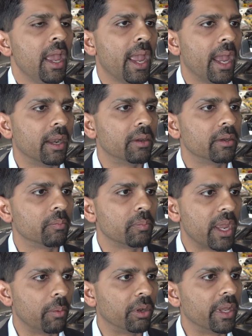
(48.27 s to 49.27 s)
and
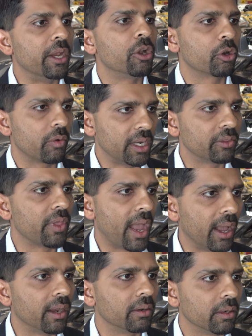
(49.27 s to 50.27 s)
be able to integrate
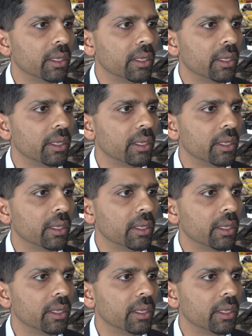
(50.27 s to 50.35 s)
that